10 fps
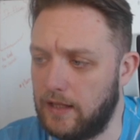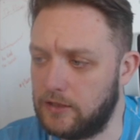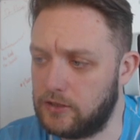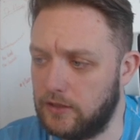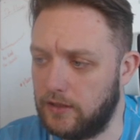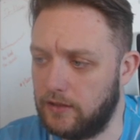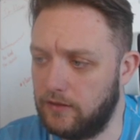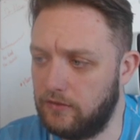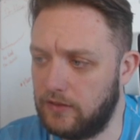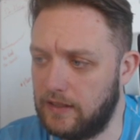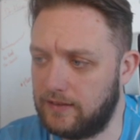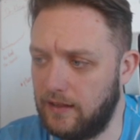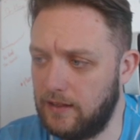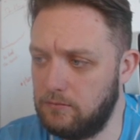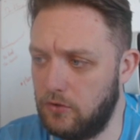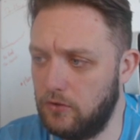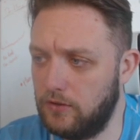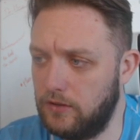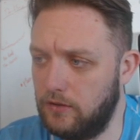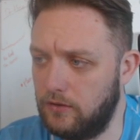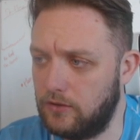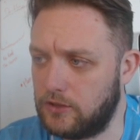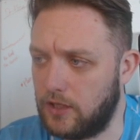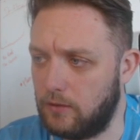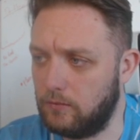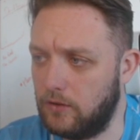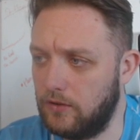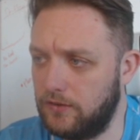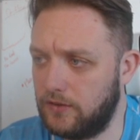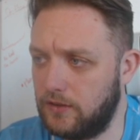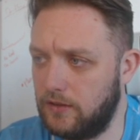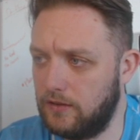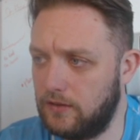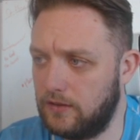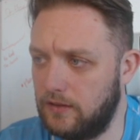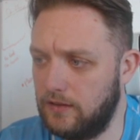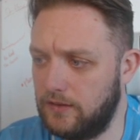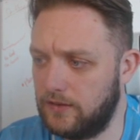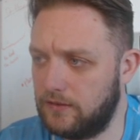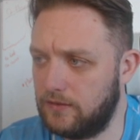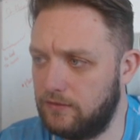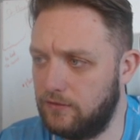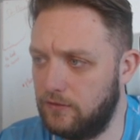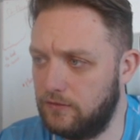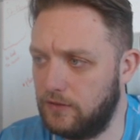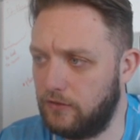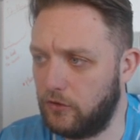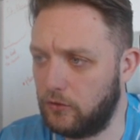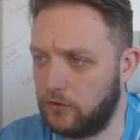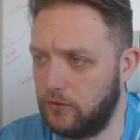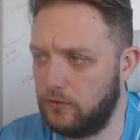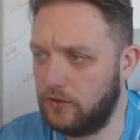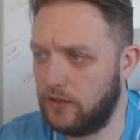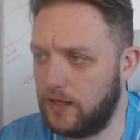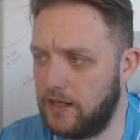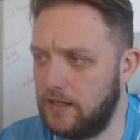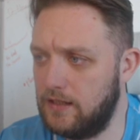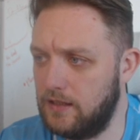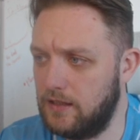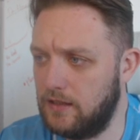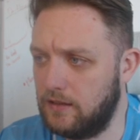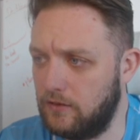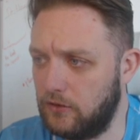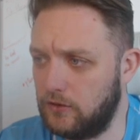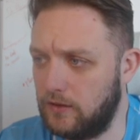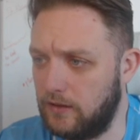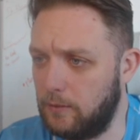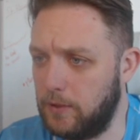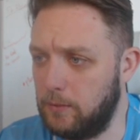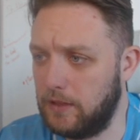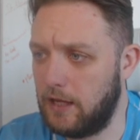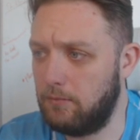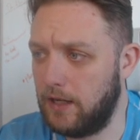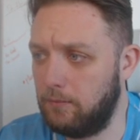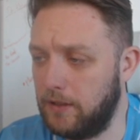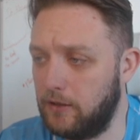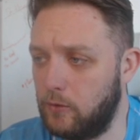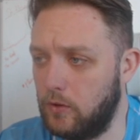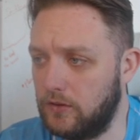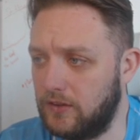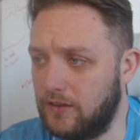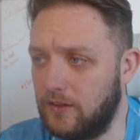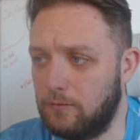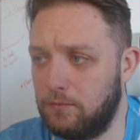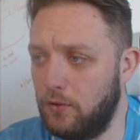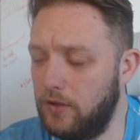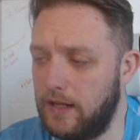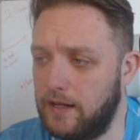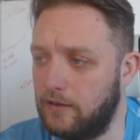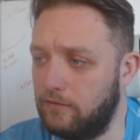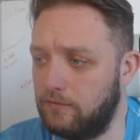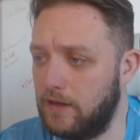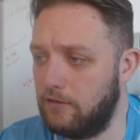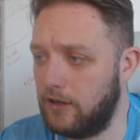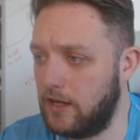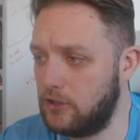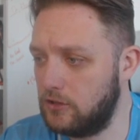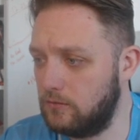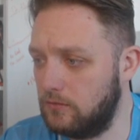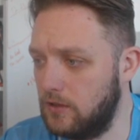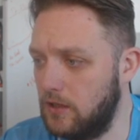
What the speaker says: actually. They're selling more than the other chap was. They've sold 2 today. Also, people are buying bigger quantities. Put it in a variation.